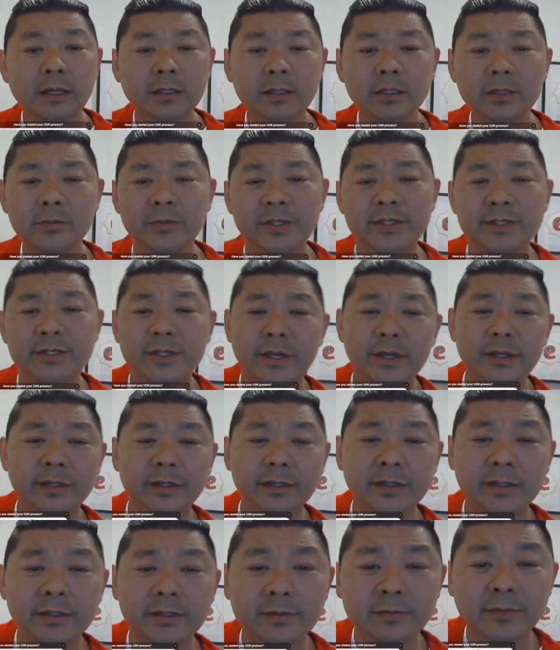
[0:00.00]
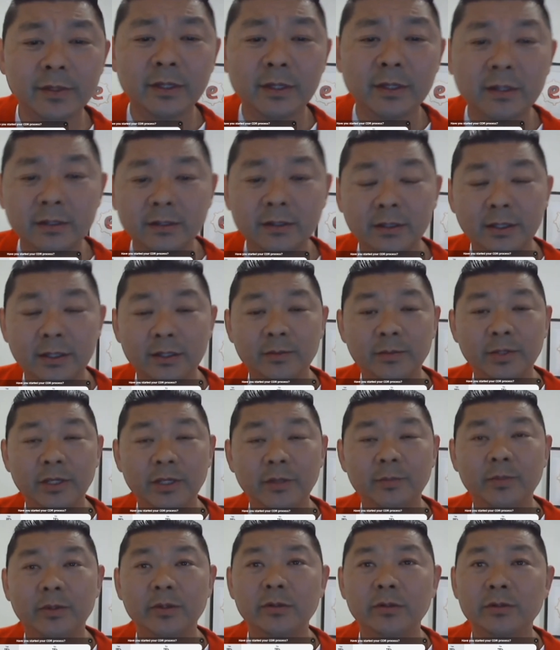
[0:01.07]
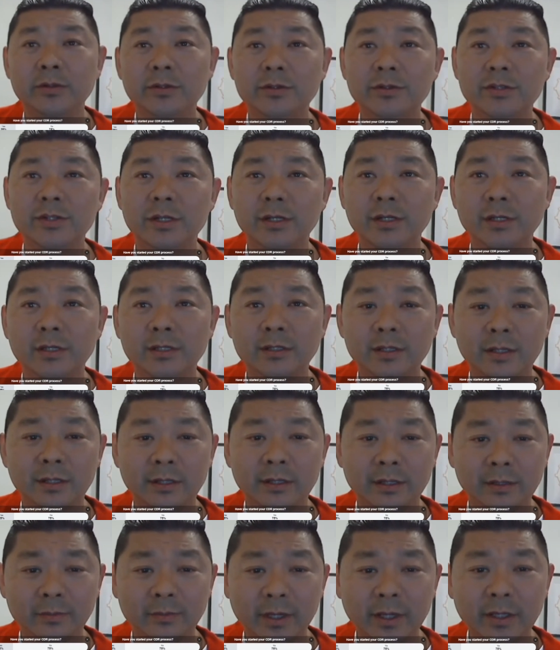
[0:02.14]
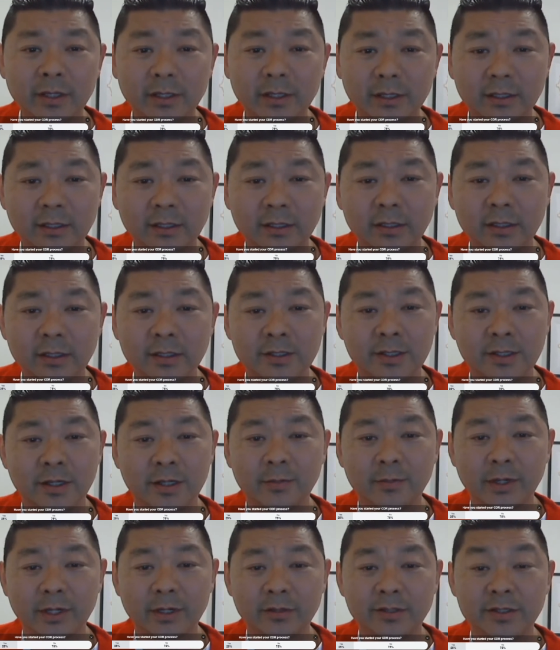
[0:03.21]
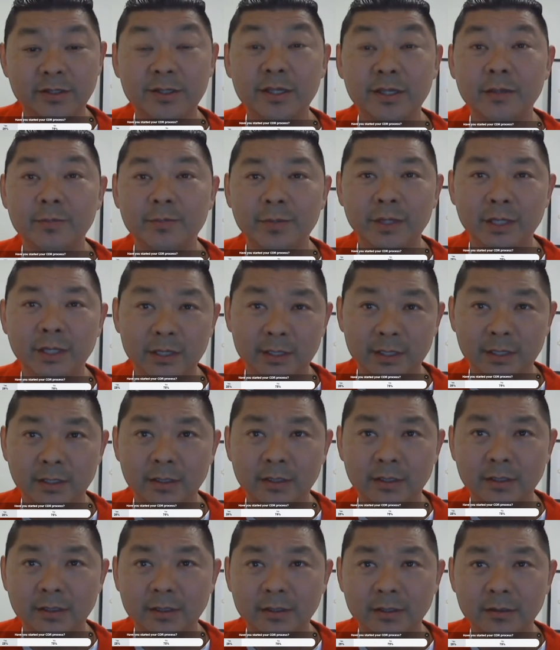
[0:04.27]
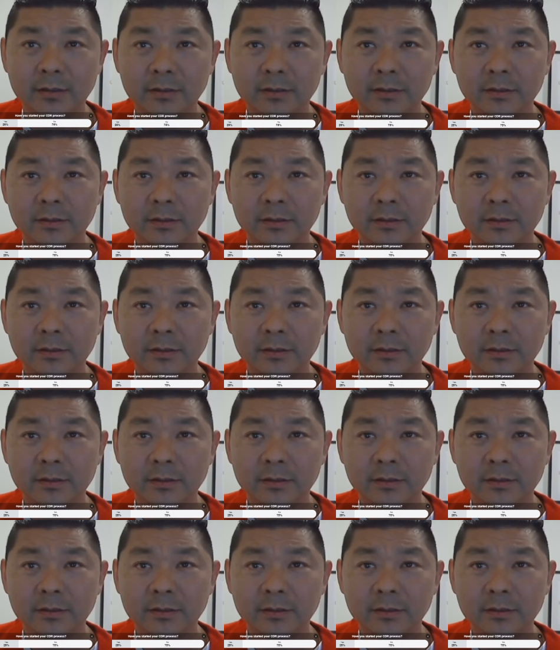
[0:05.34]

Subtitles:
Another mistake that people usually they make is about CPD.